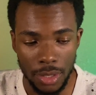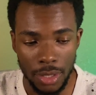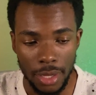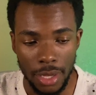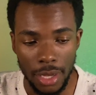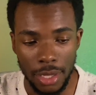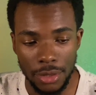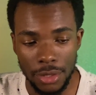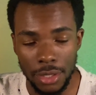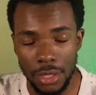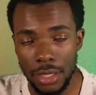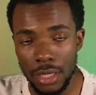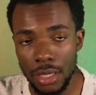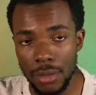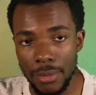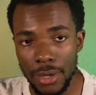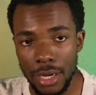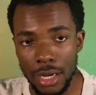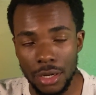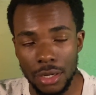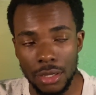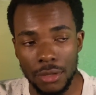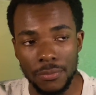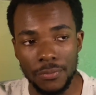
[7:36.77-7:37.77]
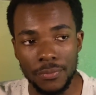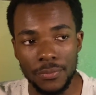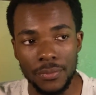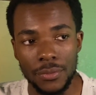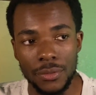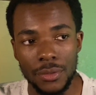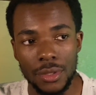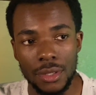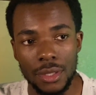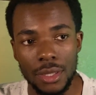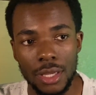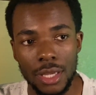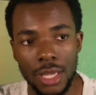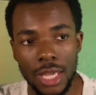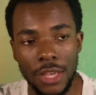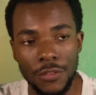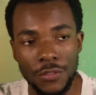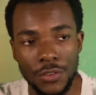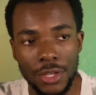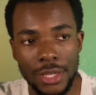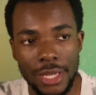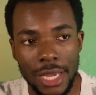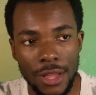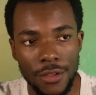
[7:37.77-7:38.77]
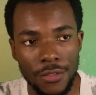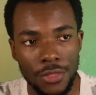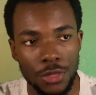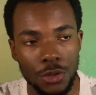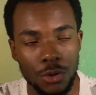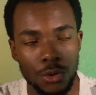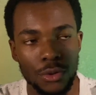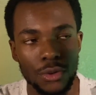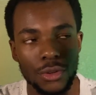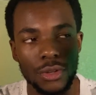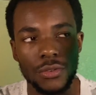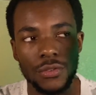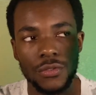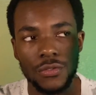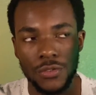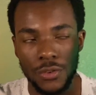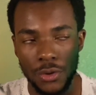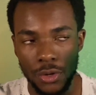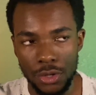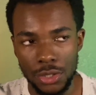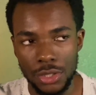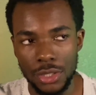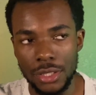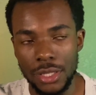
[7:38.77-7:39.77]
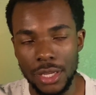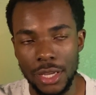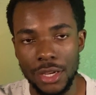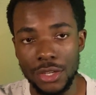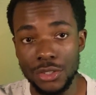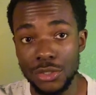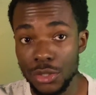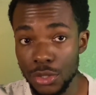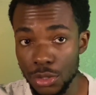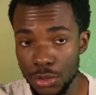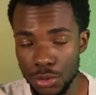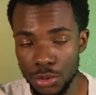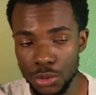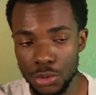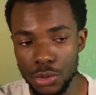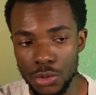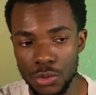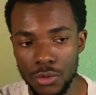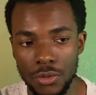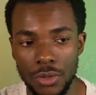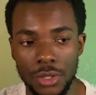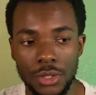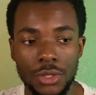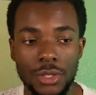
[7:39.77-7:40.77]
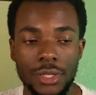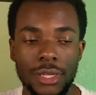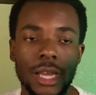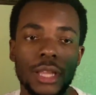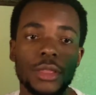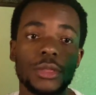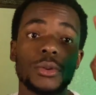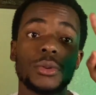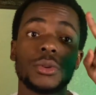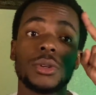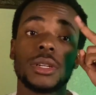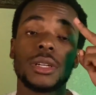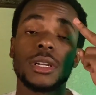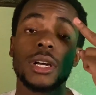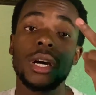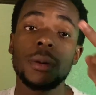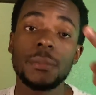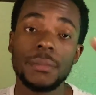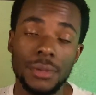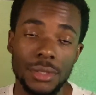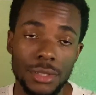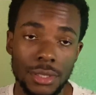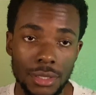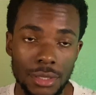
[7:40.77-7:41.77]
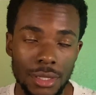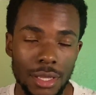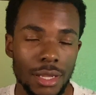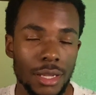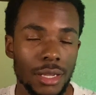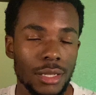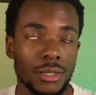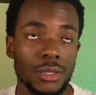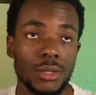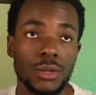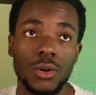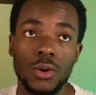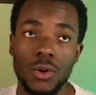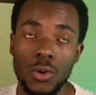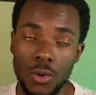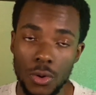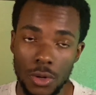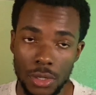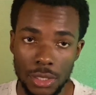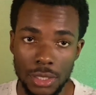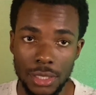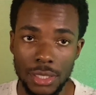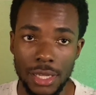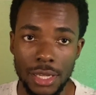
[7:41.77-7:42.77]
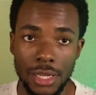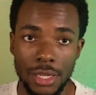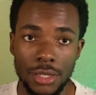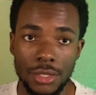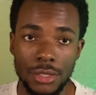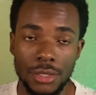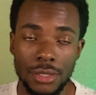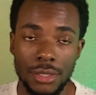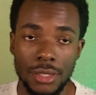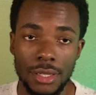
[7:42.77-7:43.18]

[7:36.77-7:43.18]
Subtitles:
And thinking about it, if you got through the first stage, the groove, and you got through the Kompa, the chord stage,